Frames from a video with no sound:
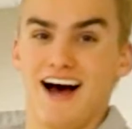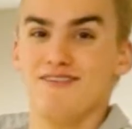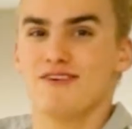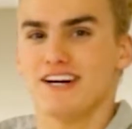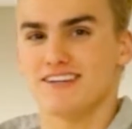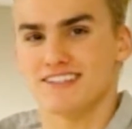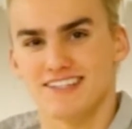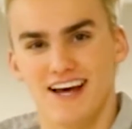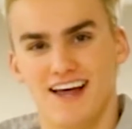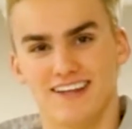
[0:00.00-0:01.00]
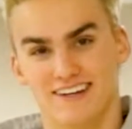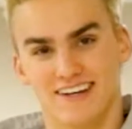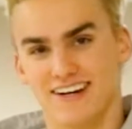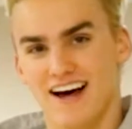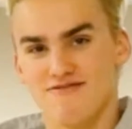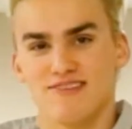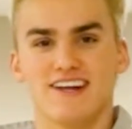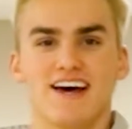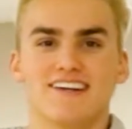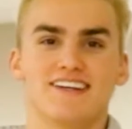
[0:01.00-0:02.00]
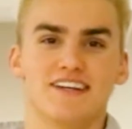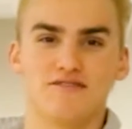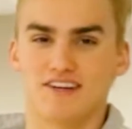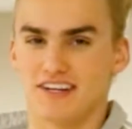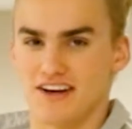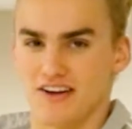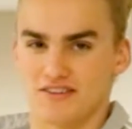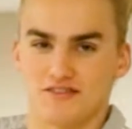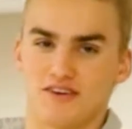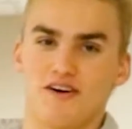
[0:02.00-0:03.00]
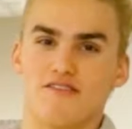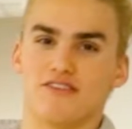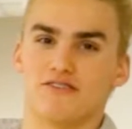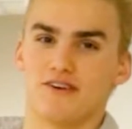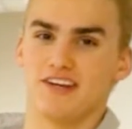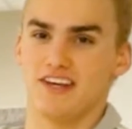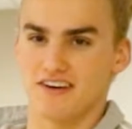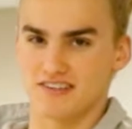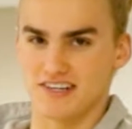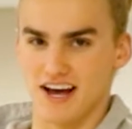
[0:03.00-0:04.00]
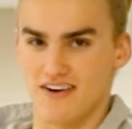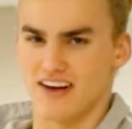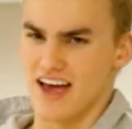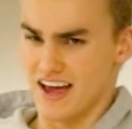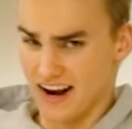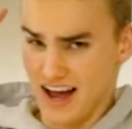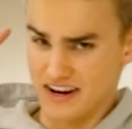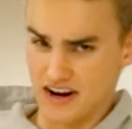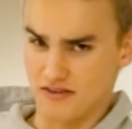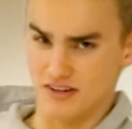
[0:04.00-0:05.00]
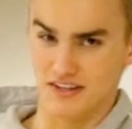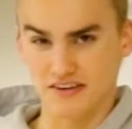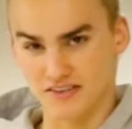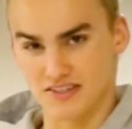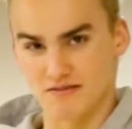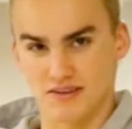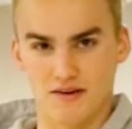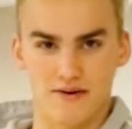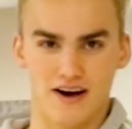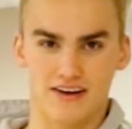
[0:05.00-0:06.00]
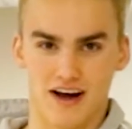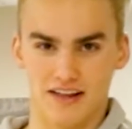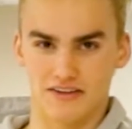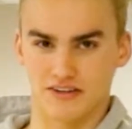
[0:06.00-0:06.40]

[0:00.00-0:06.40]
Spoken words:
I'm Garrison Allen, and I've been editing videos for over 3 years now, and I know a little something about color